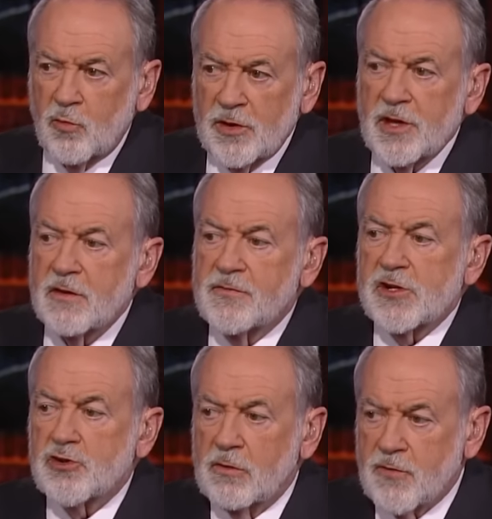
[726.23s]
with the
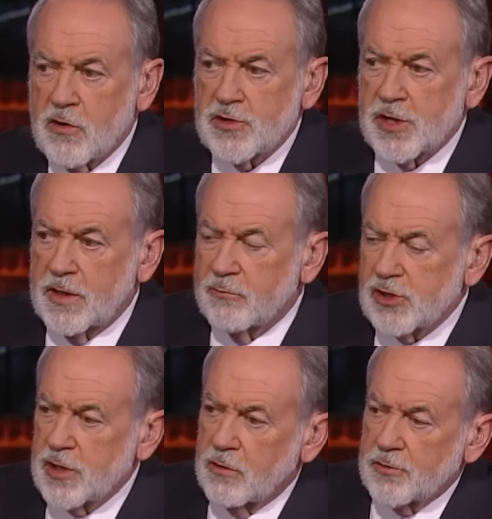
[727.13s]
official version that was
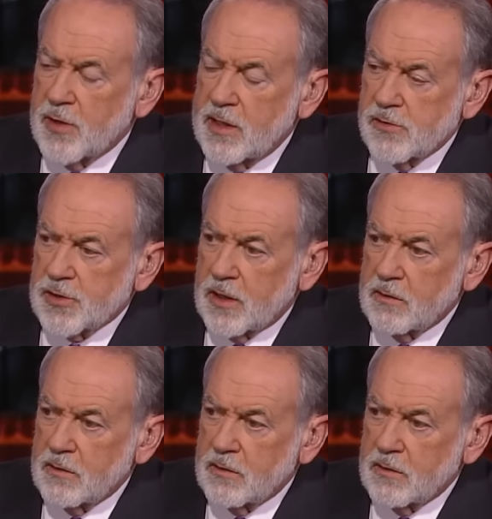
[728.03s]
told 3 years ago?